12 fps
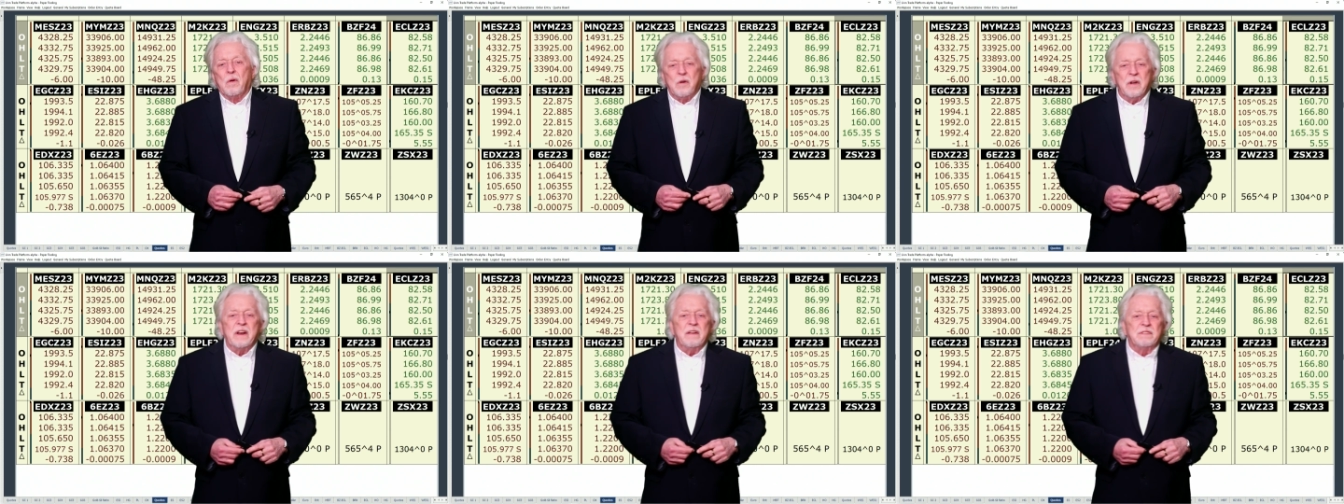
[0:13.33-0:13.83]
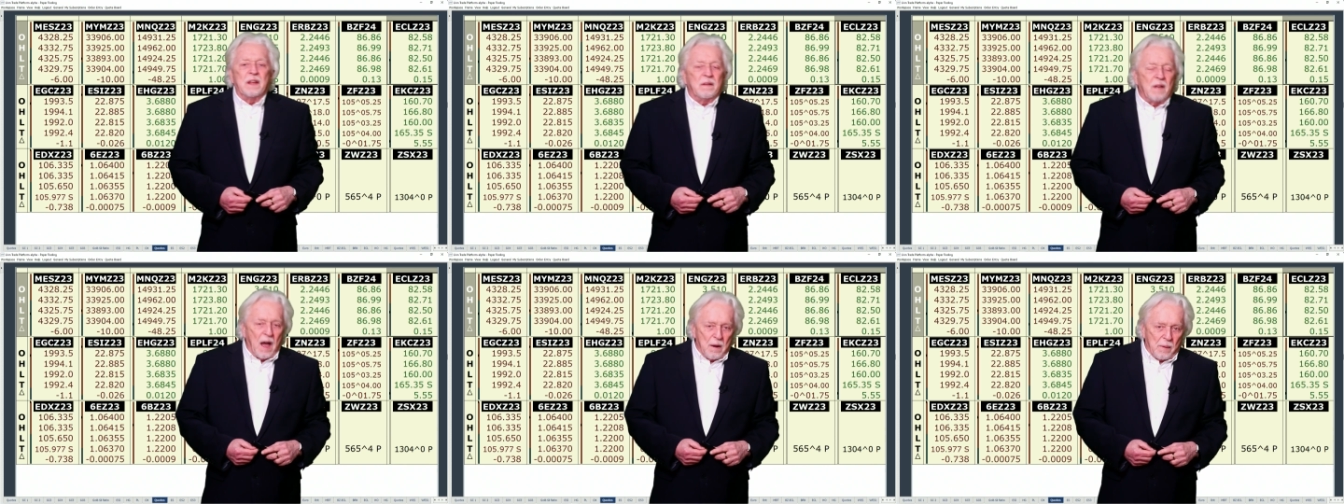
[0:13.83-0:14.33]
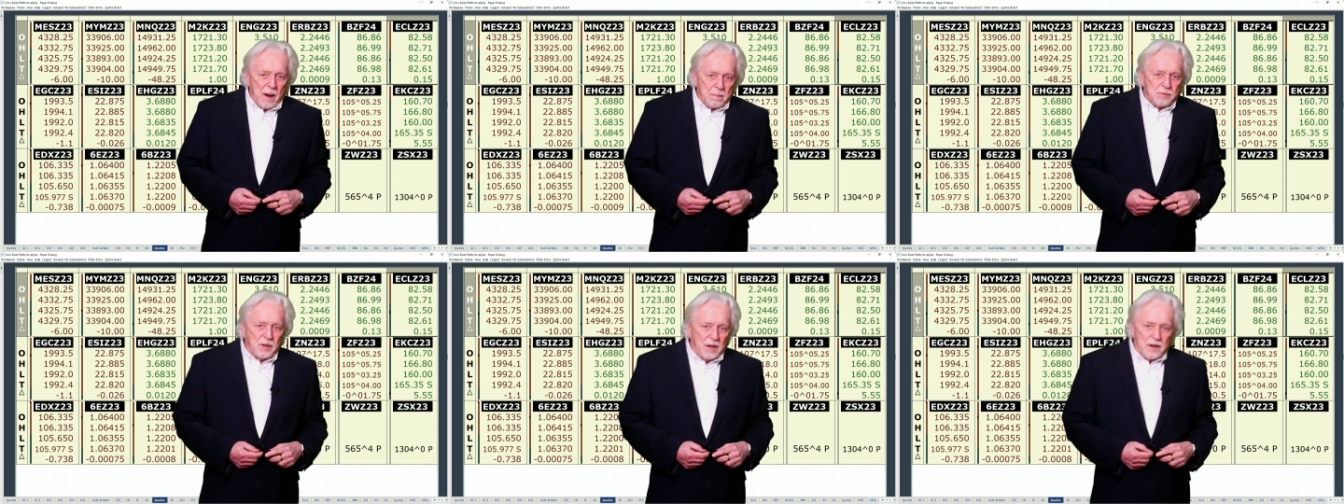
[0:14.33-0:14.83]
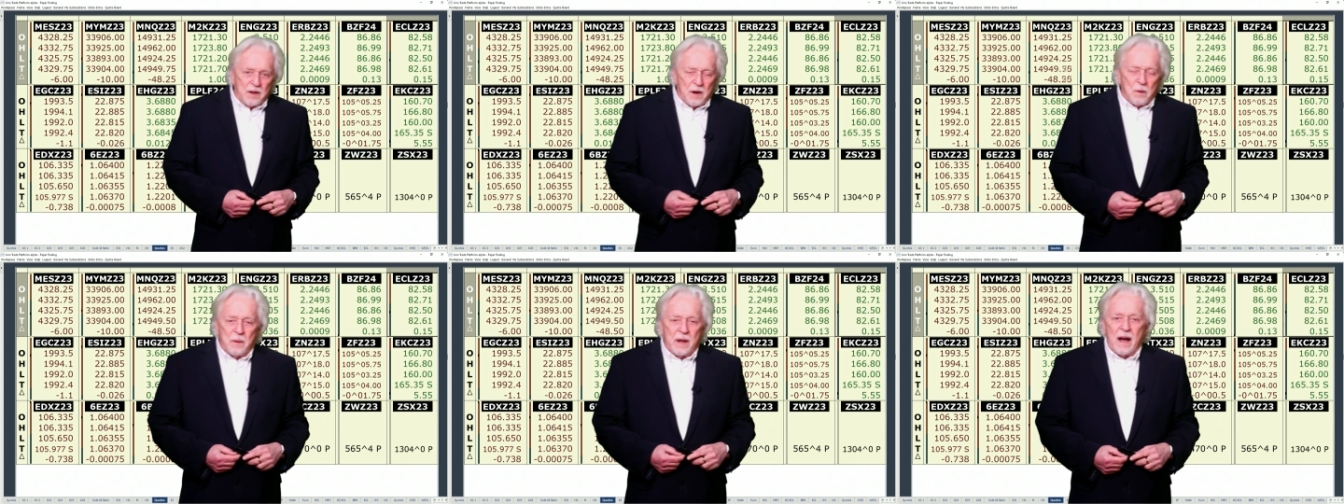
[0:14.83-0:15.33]
Good evening. Ira Epstein, and
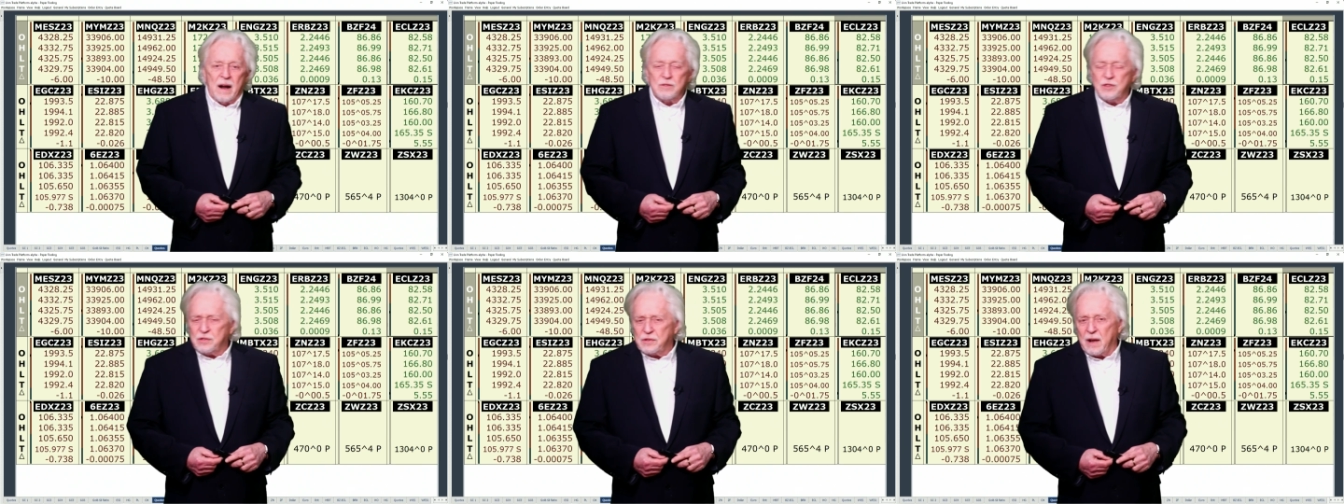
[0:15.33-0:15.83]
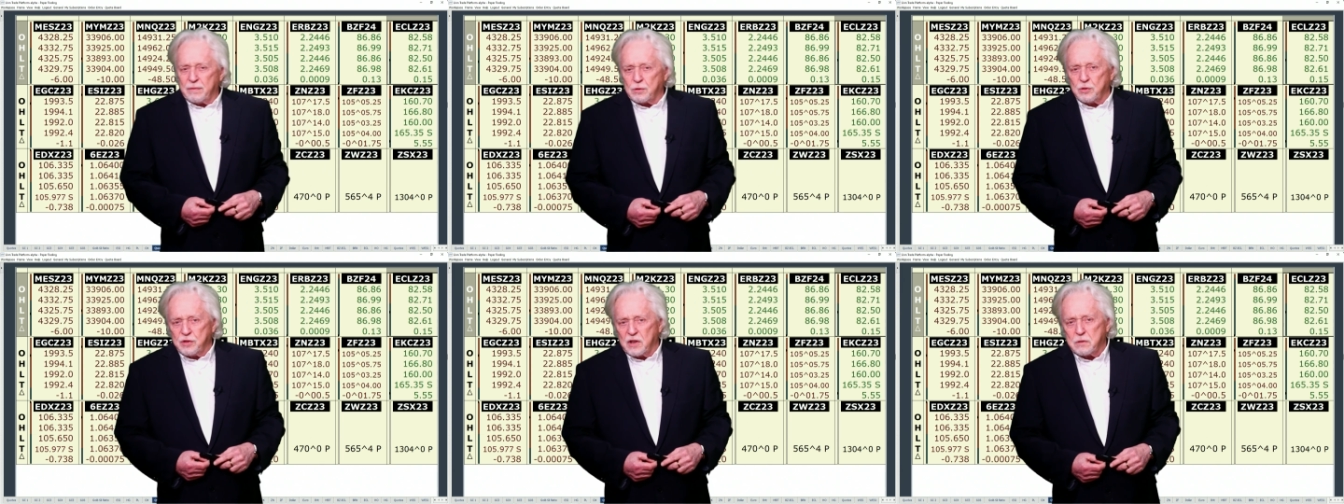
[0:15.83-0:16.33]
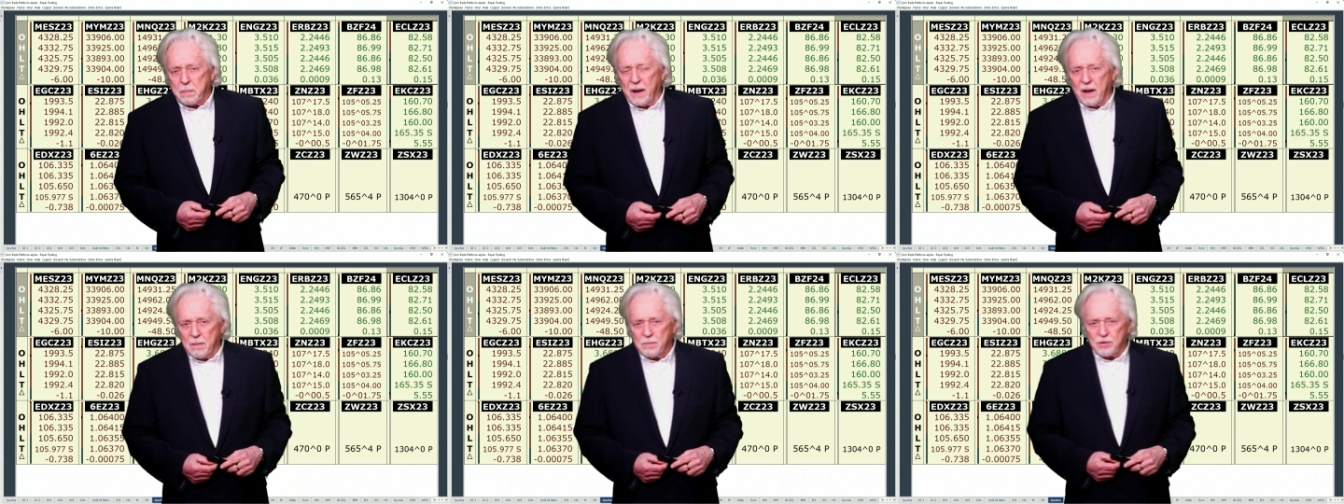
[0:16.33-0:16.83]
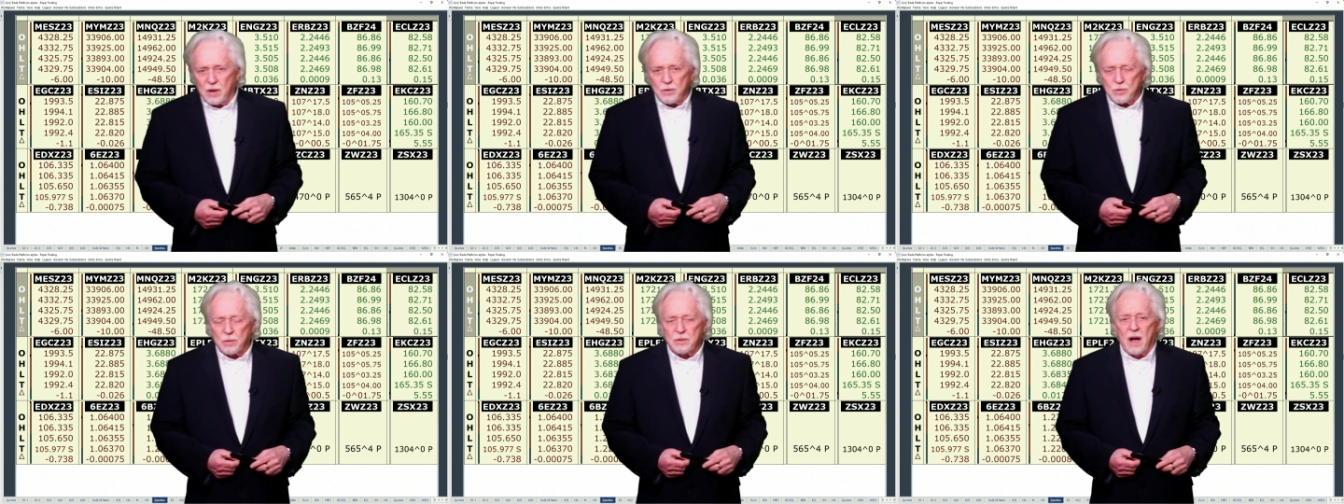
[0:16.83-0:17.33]
here we are just after 6 p.m.
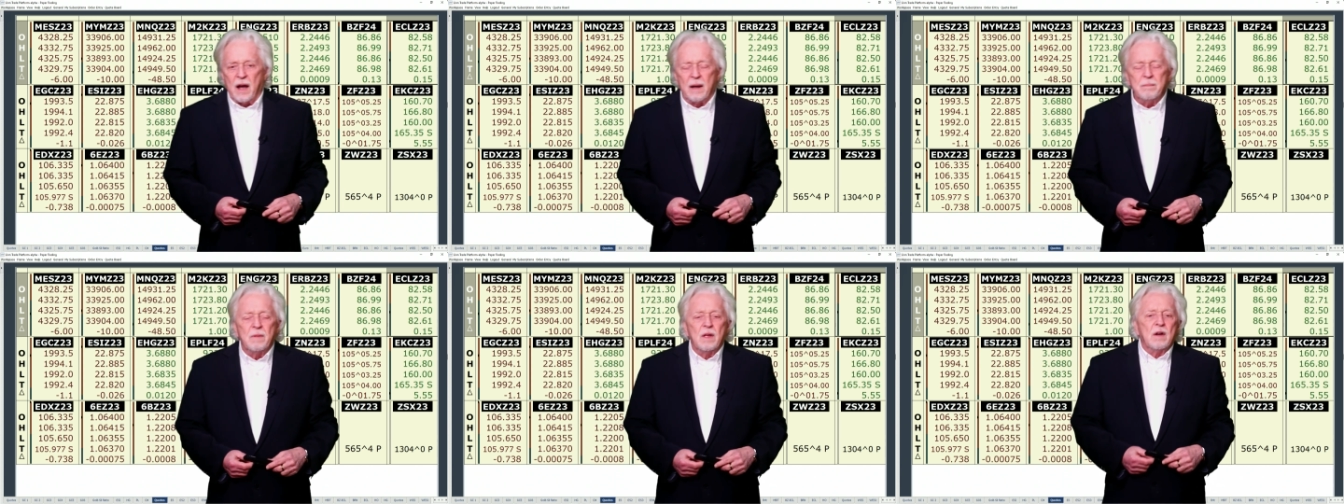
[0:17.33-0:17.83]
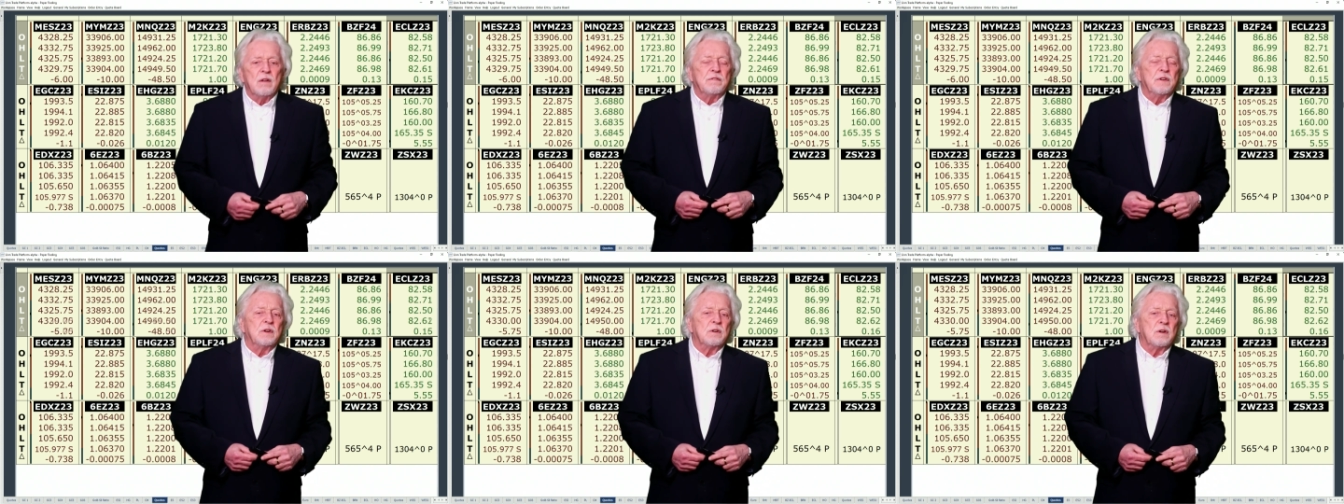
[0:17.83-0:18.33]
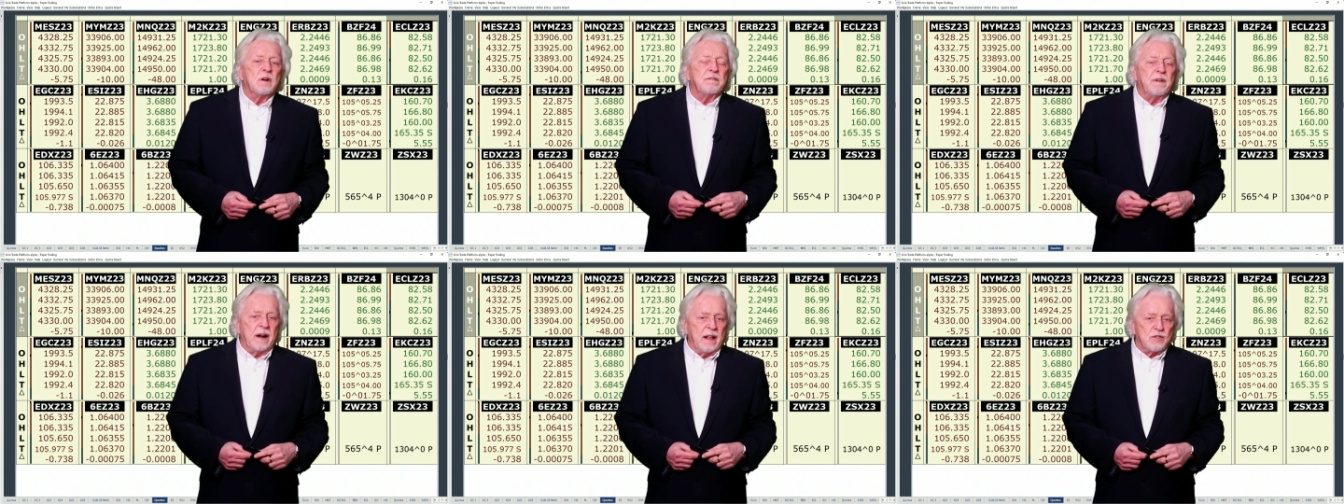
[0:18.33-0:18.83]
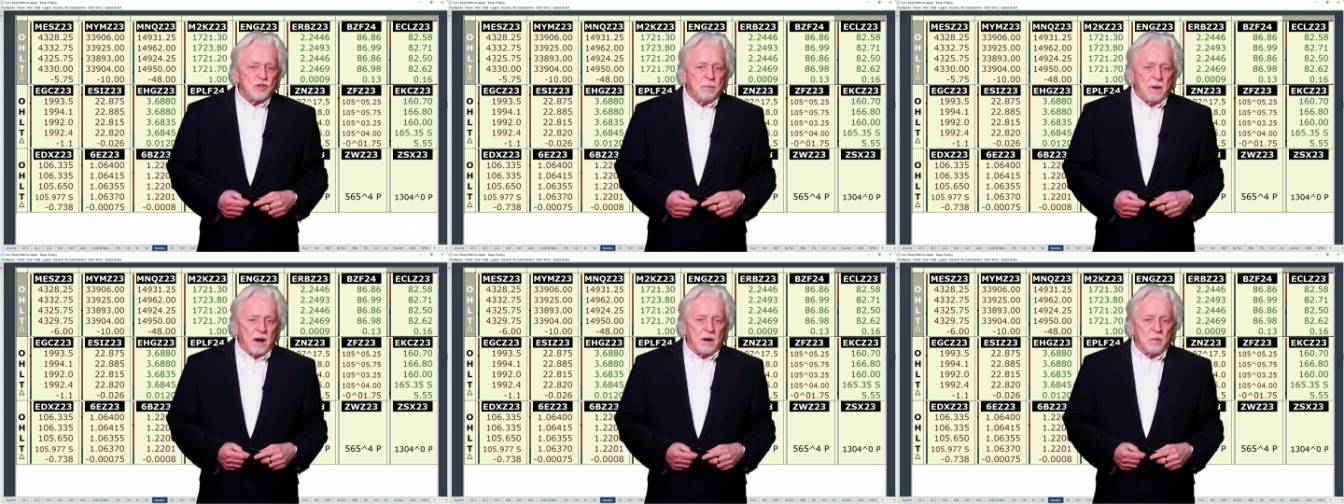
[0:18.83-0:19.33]
Central Time for your financial
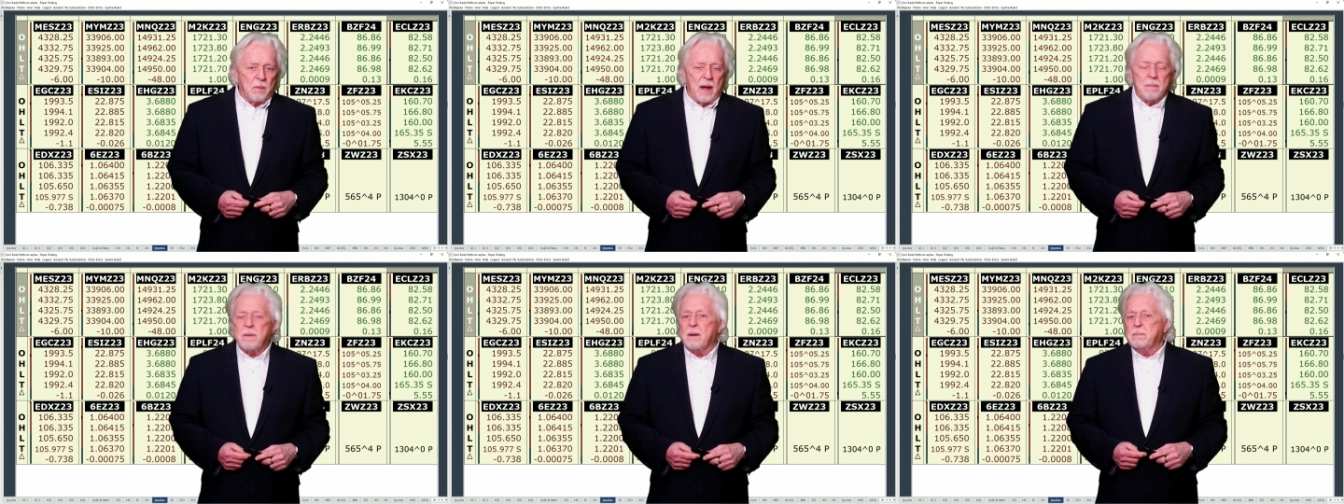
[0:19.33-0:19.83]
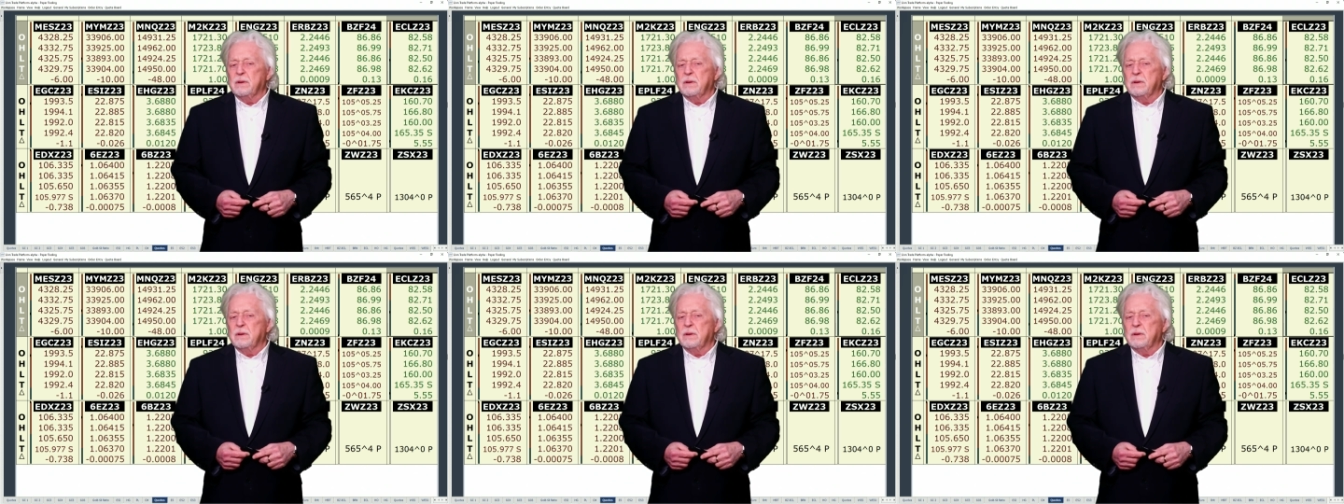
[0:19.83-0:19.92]
market wrap up.